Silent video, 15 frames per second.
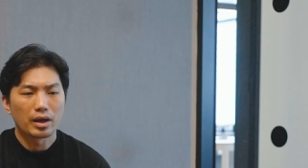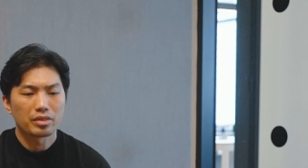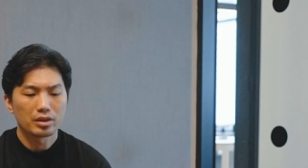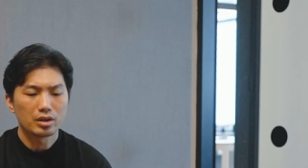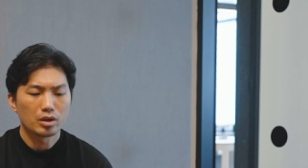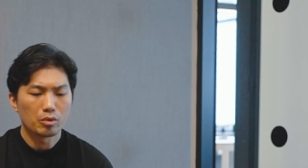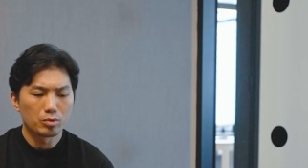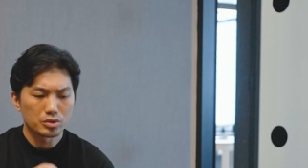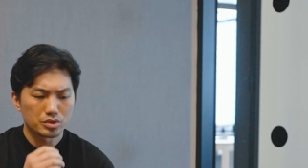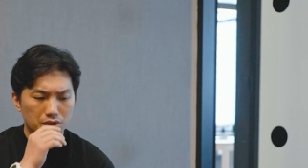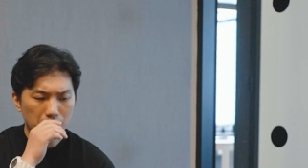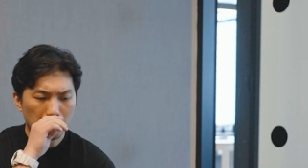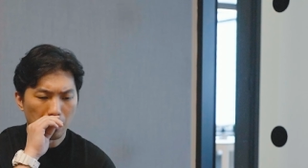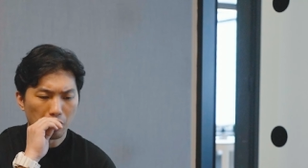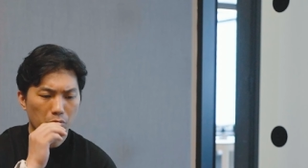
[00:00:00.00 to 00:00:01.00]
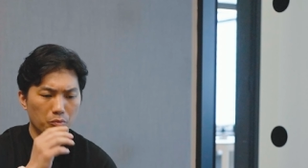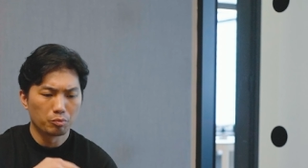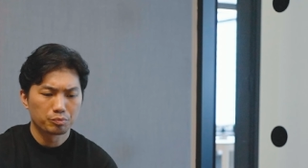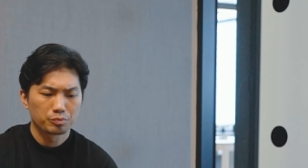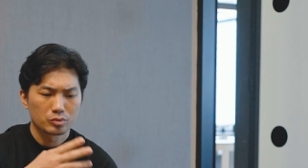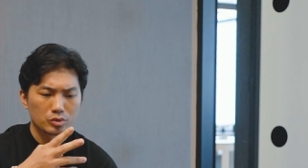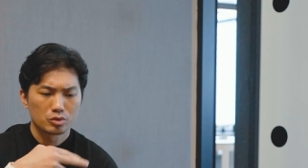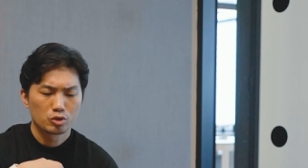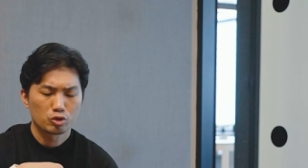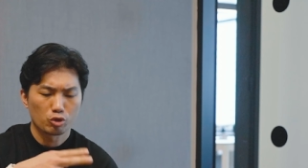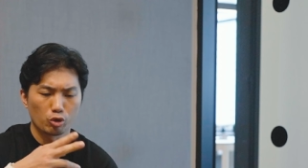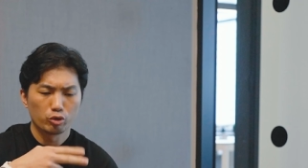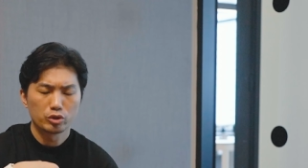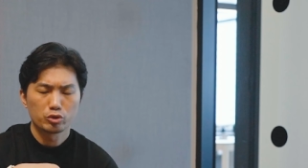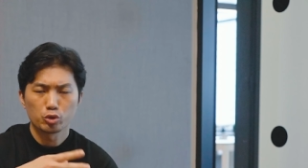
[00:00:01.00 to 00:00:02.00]
I think I was
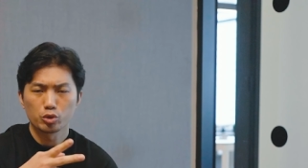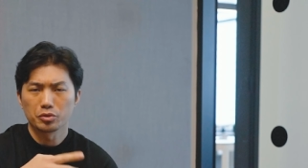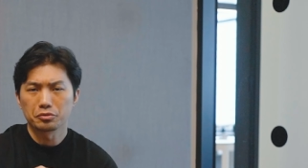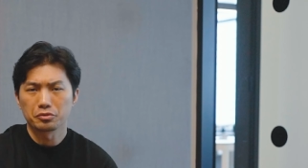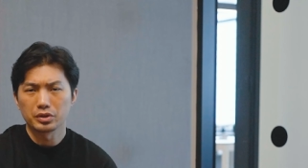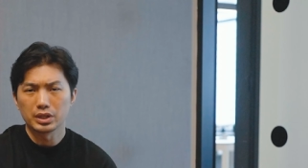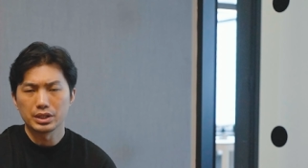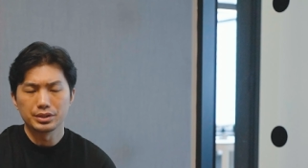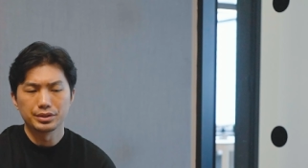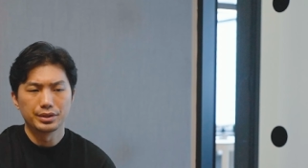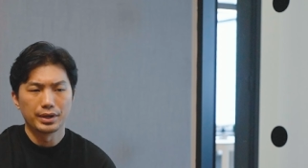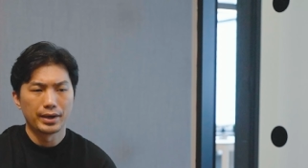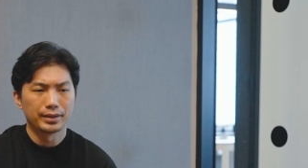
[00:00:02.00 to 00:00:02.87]
scrolling through the feed,